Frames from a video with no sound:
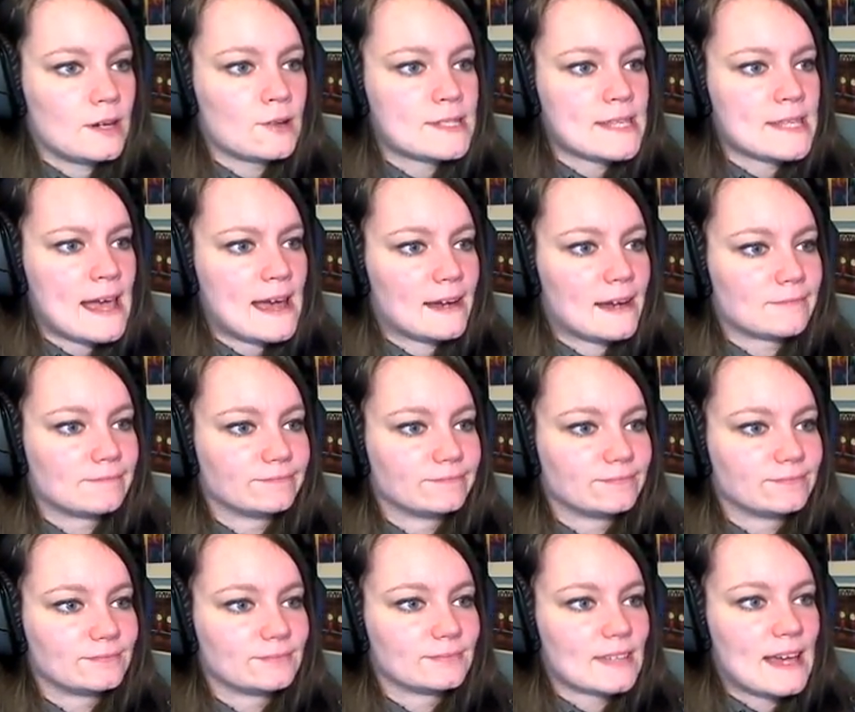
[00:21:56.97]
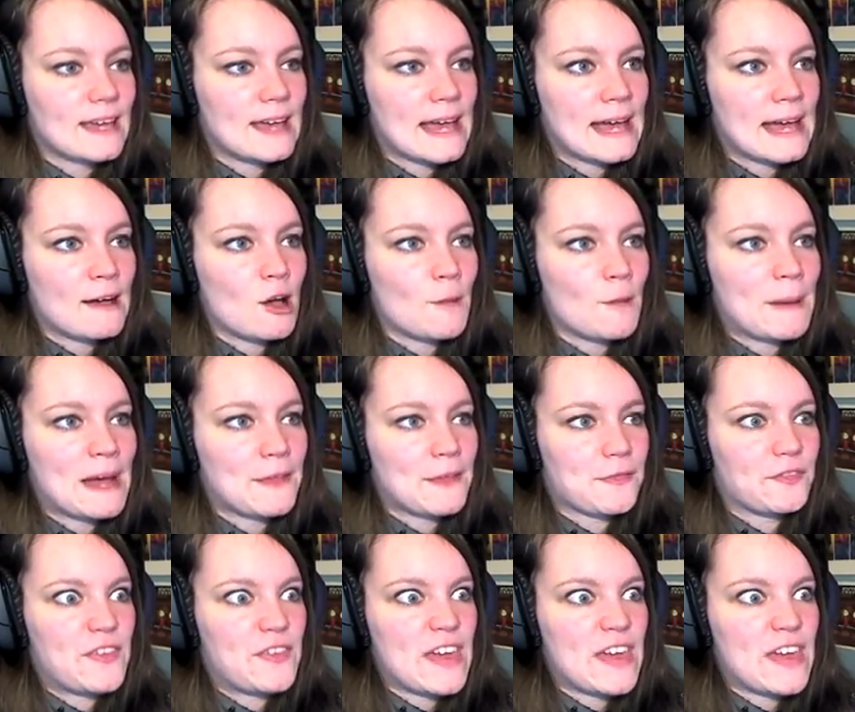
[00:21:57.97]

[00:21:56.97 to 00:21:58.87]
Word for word: don't say. How about